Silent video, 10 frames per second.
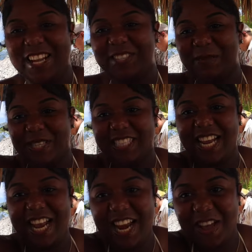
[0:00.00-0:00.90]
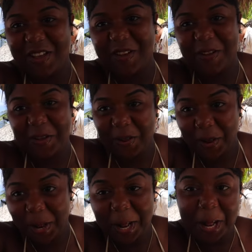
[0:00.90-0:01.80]
that's a bunch of
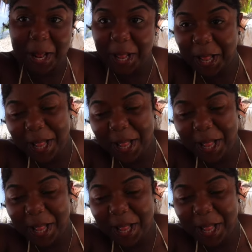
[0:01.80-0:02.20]
come